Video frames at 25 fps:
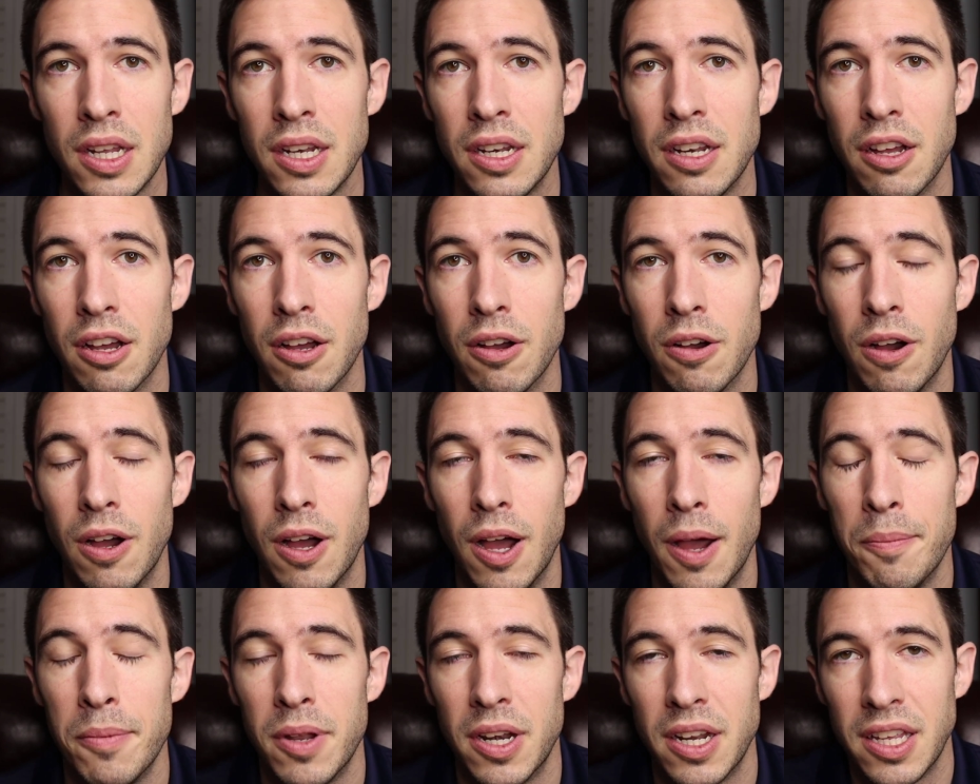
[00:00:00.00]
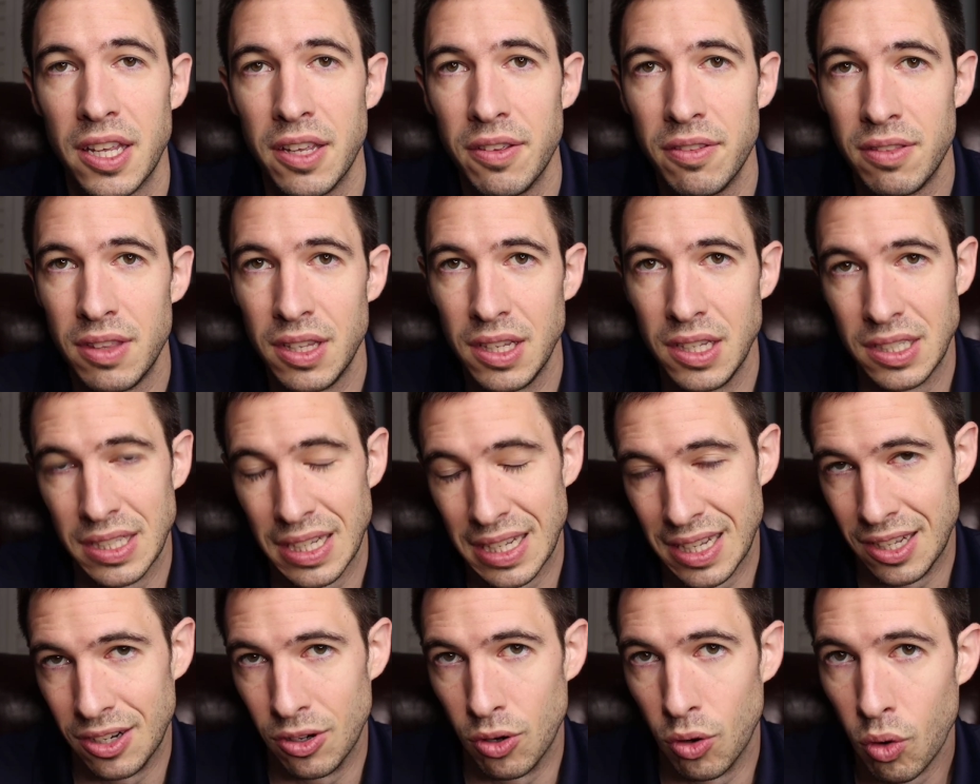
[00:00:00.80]
Now, I'm going to give these
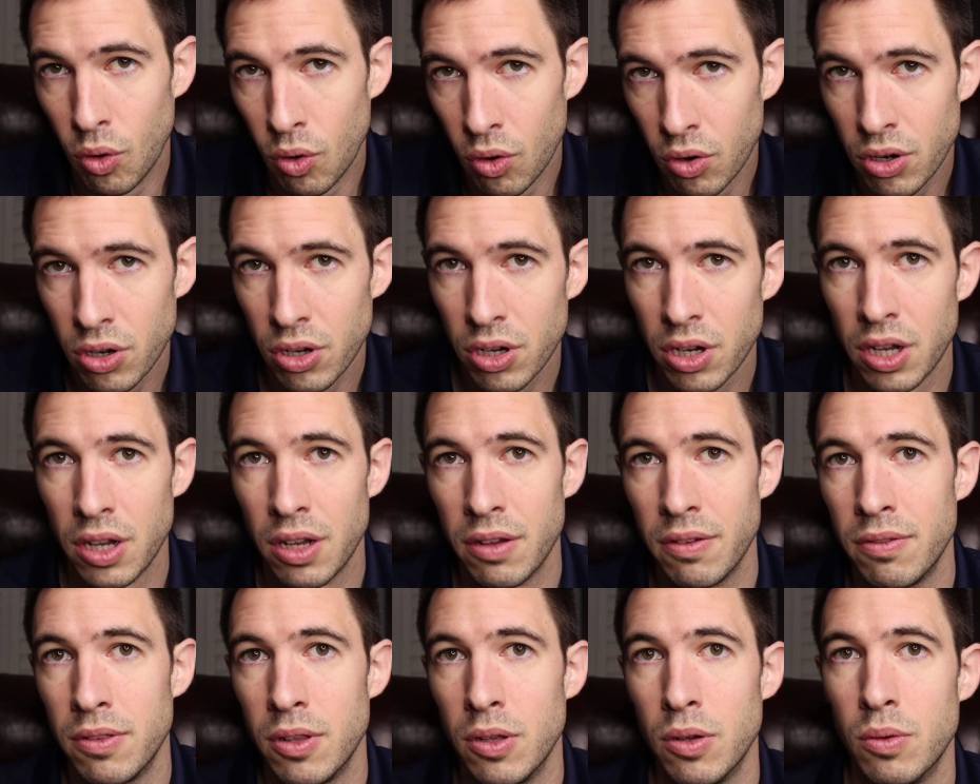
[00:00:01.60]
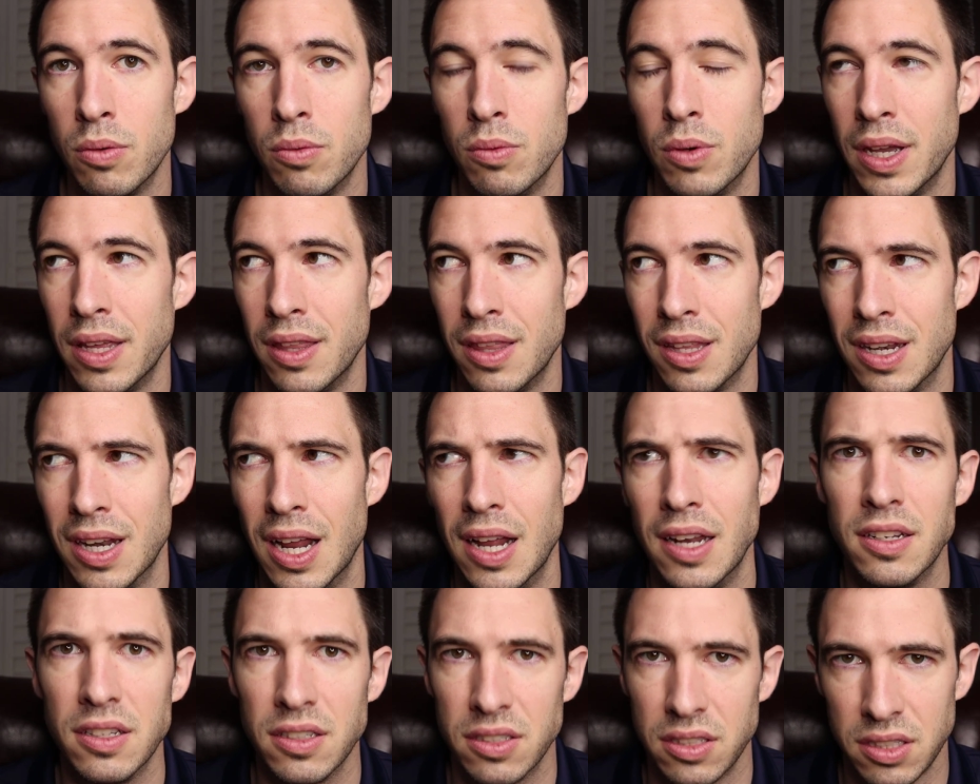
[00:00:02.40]
in order of the way that
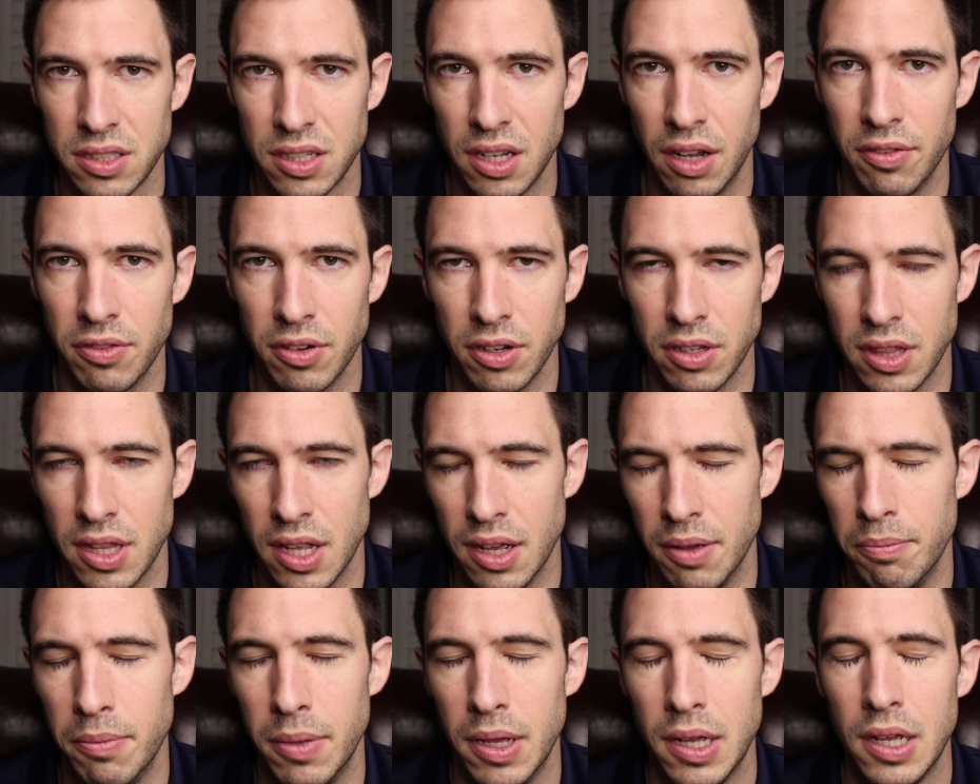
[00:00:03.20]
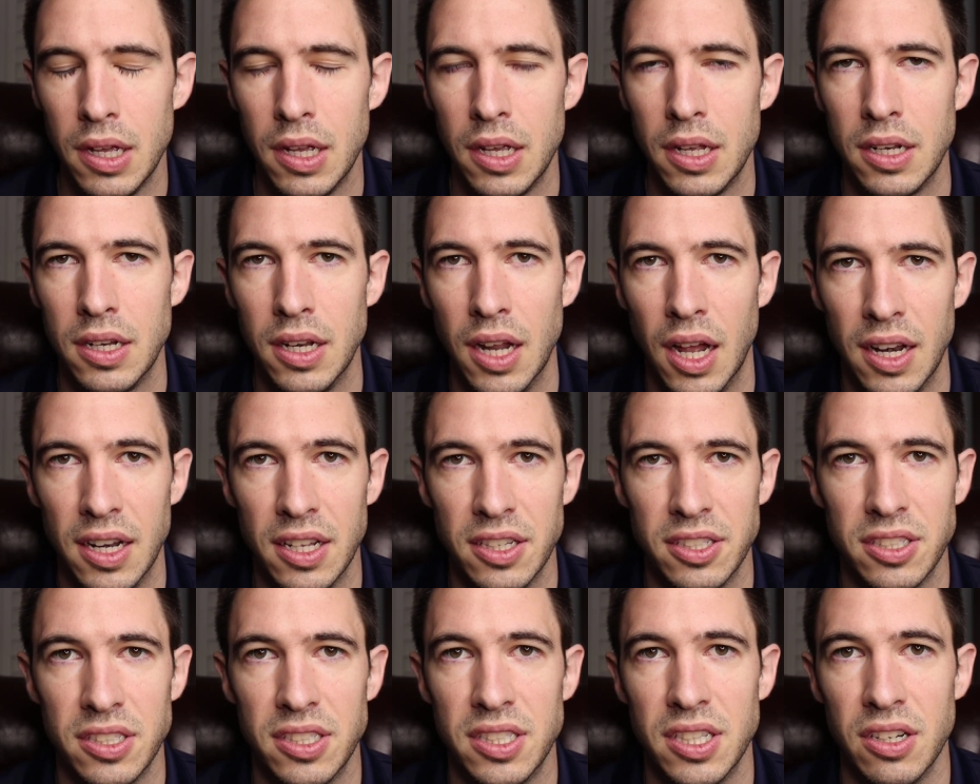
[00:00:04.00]
I discovered them, not
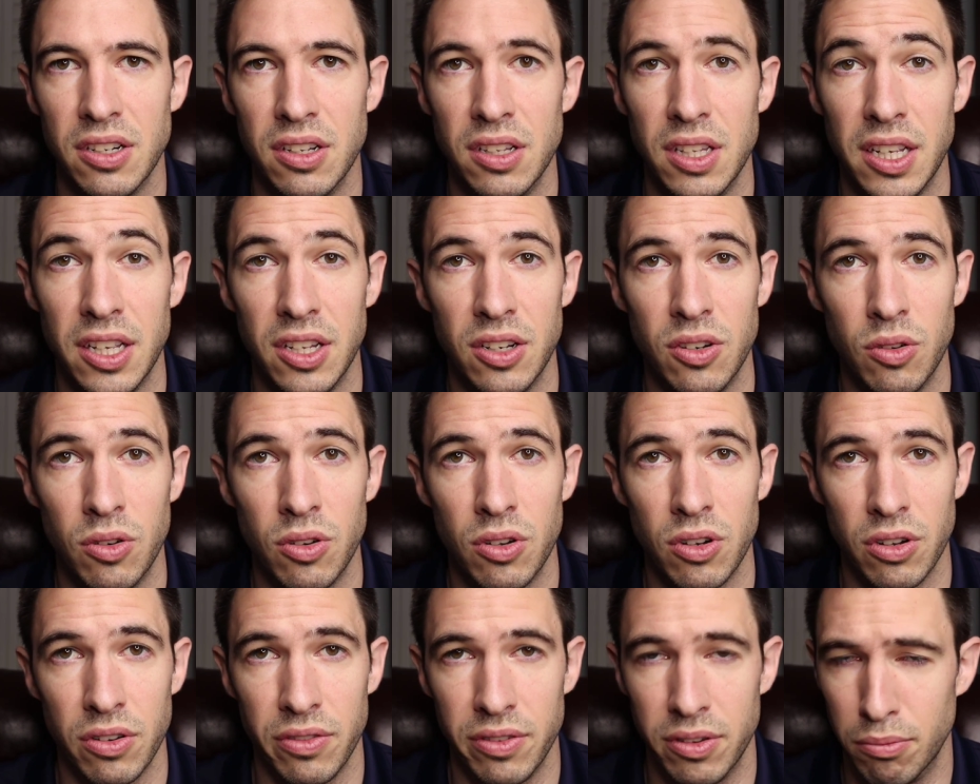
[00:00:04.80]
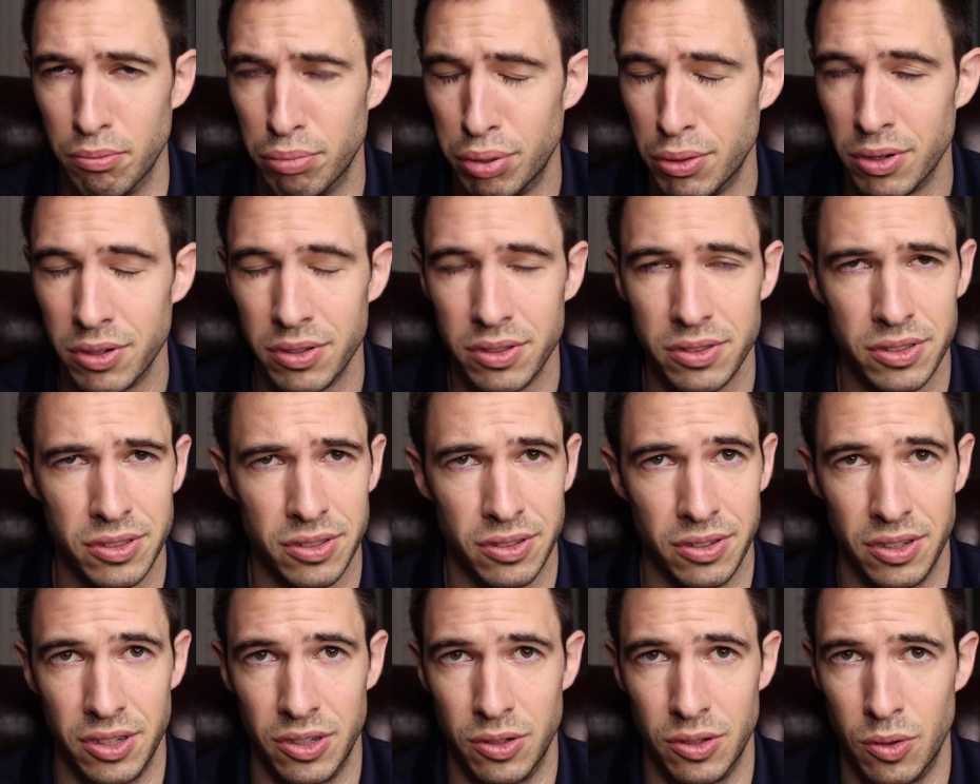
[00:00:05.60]
necessarily in order of importance
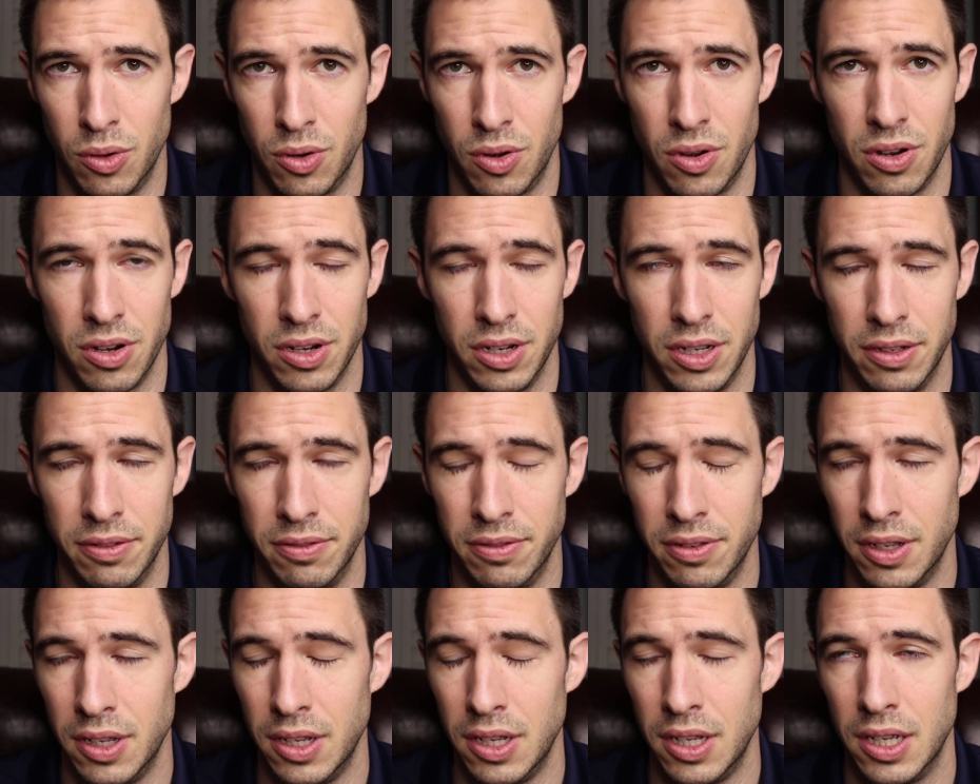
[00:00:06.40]
or in order of